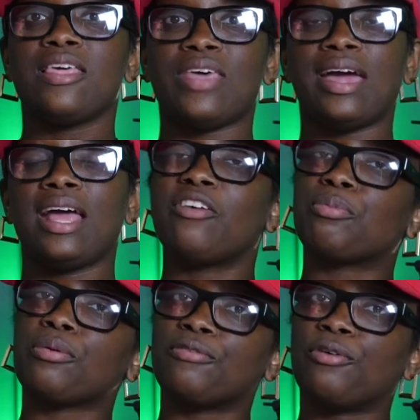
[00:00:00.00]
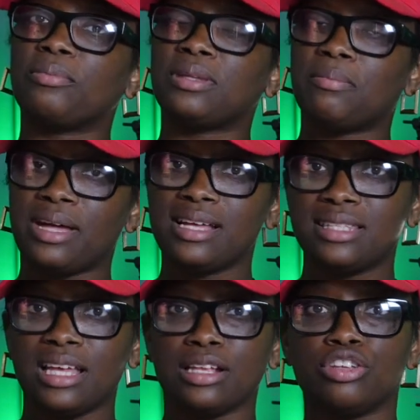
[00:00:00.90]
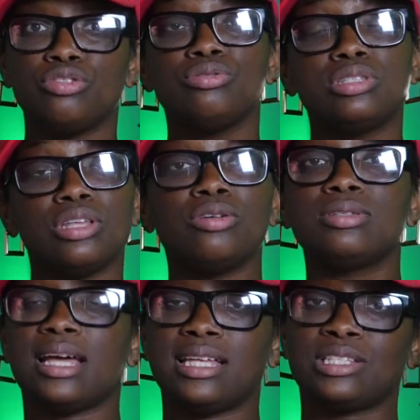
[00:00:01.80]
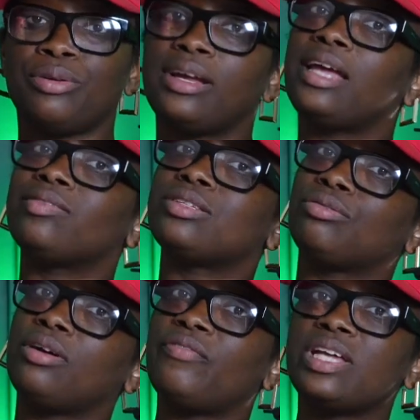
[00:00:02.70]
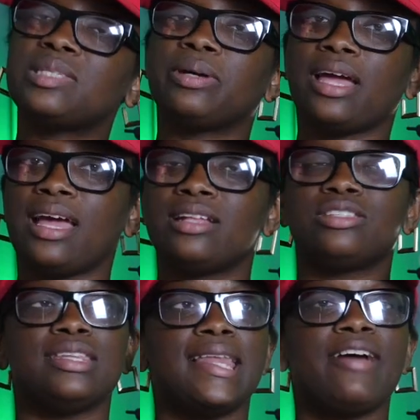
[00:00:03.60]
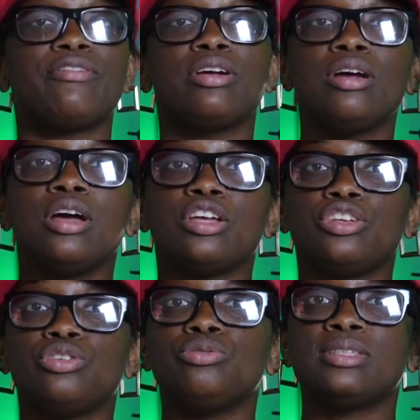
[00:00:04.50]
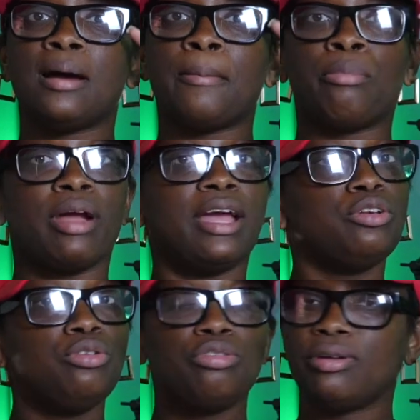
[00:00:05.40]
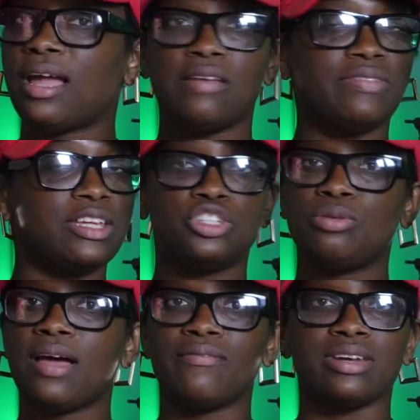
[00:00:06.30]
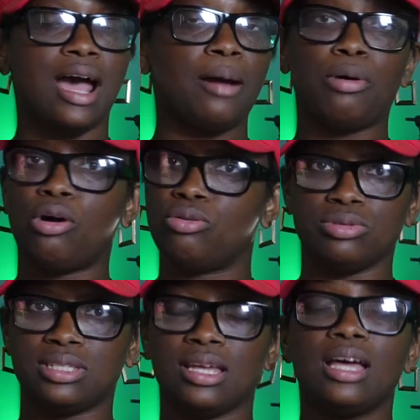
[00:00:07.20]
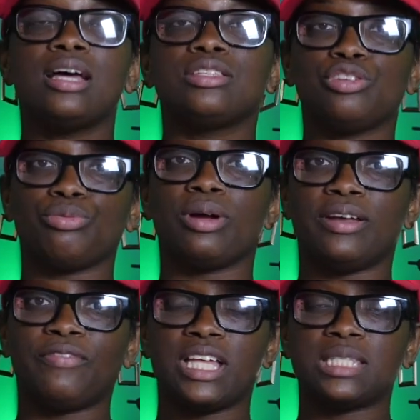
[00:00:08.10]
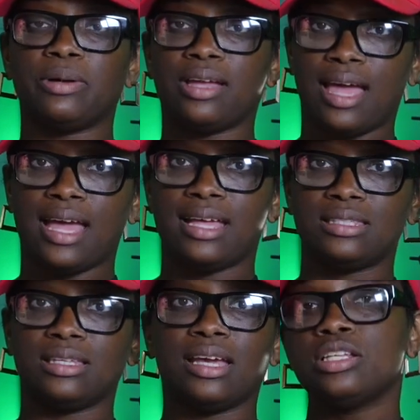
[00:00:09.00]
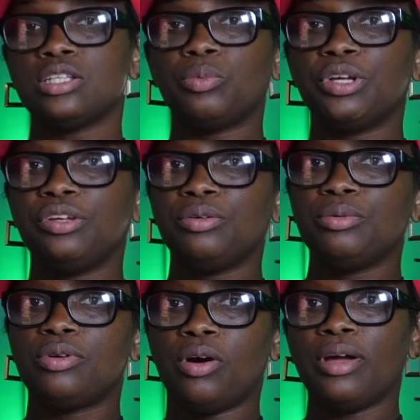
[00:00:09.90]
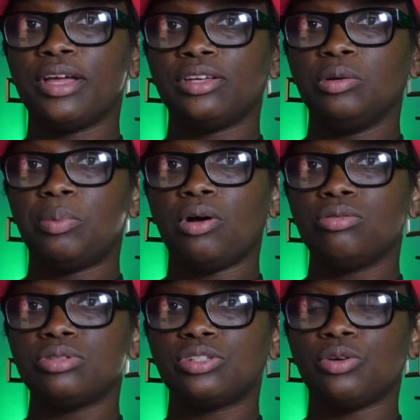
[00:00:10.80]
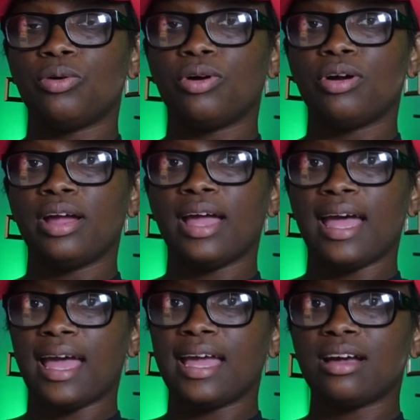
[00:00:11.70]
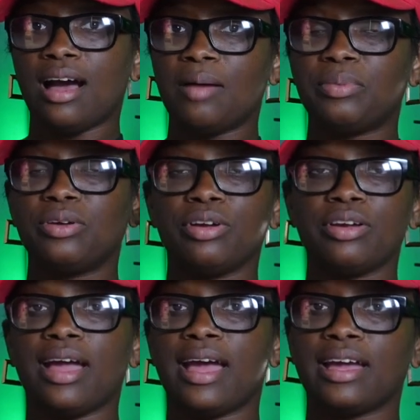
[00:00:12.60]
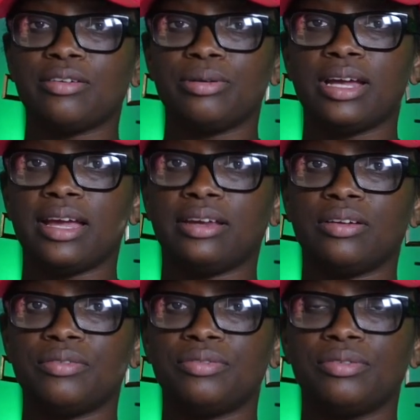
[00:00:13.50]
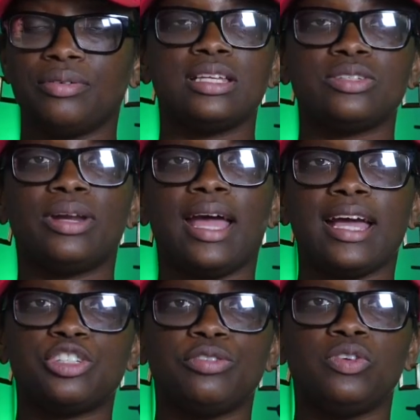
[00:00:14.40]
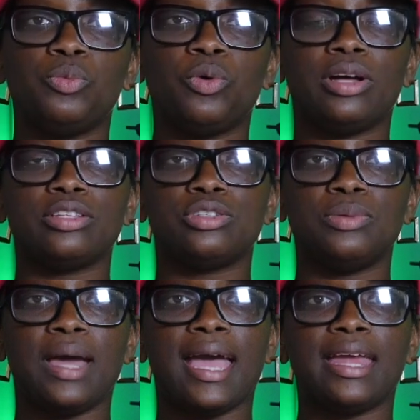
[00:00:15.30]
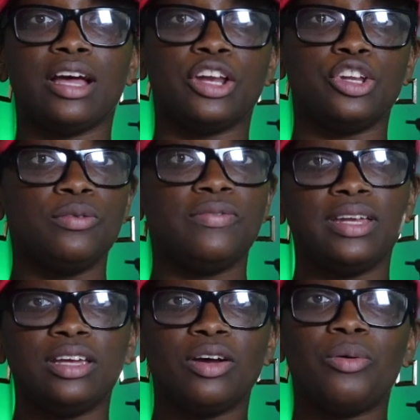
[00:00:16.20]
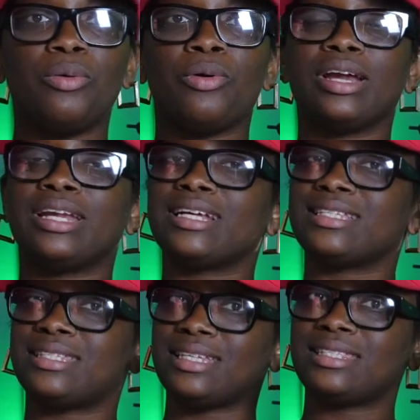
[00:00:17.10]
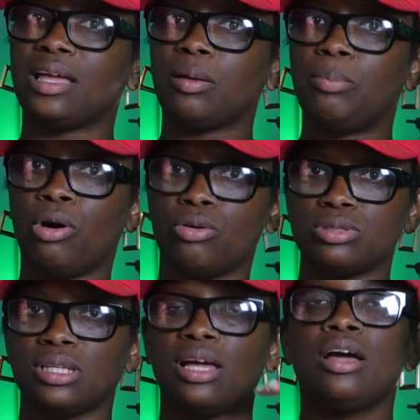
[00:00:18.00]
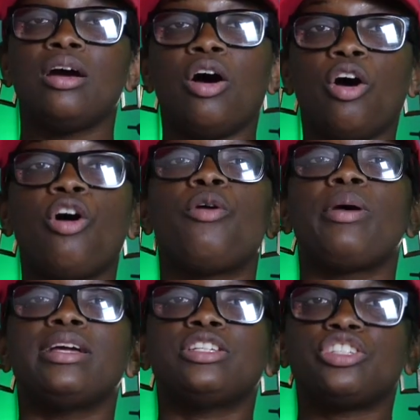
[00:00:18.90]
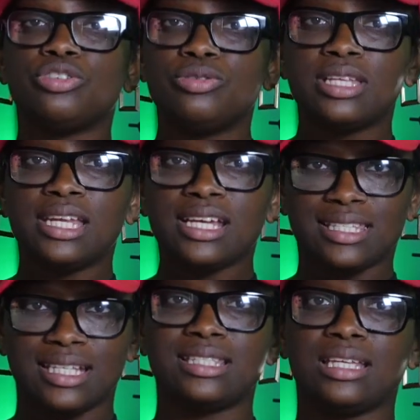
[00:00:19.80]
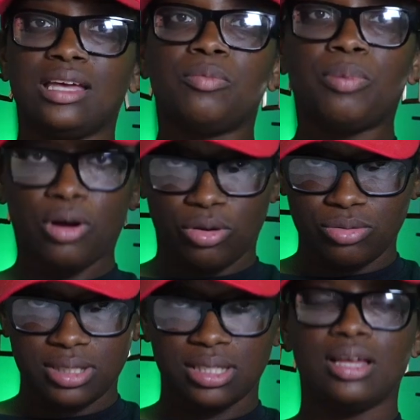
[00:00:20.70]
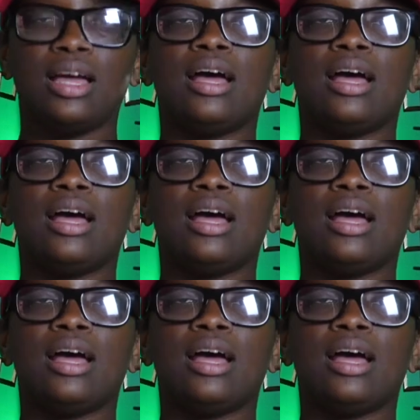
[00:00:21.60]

that have performed the best and use those as creative to run Facebook ads. Never use a brand new creative that you have not posted to run Facebook ads. So when you go and you post your ad copy or your ad creative, it's going to ask you if you want to add a new video or an existing post. Always choose an existing post.